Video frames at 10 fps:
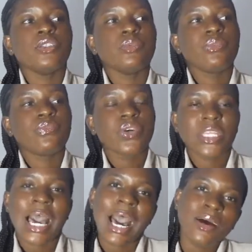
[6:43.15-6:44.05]
for the
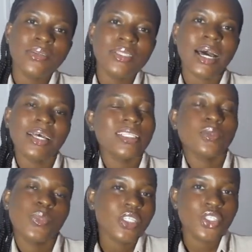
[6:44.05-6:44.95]
outer, it's
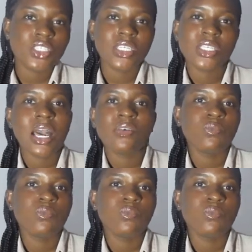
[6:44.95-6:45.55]
best to just have